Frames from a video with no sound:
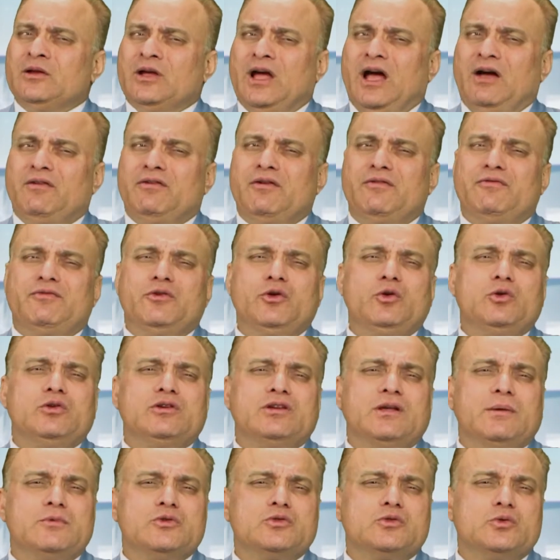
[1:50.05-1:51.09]
Have a few
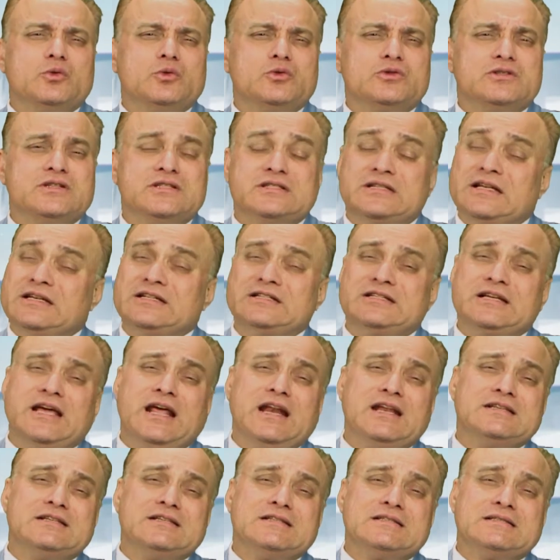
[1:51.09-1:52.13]
income resources and
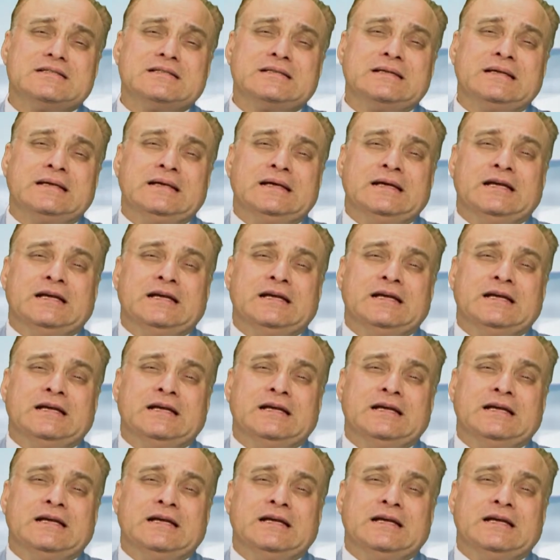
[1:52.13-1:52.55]
challenges.